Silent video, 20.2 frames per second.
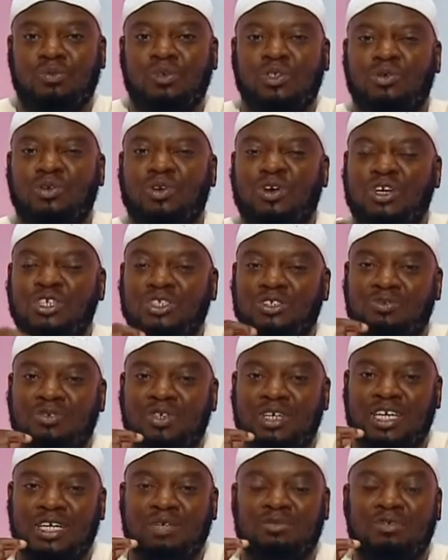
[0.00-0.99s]
which we're going to
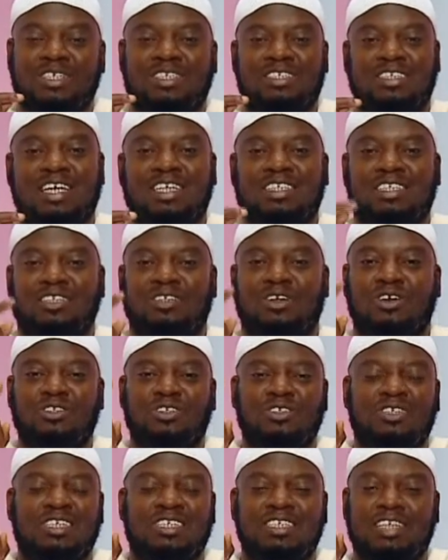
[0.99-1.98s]
re- keep reciting
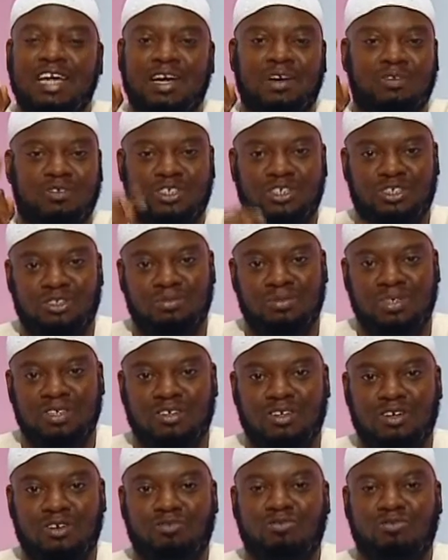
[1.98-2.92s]
until the day of judgment.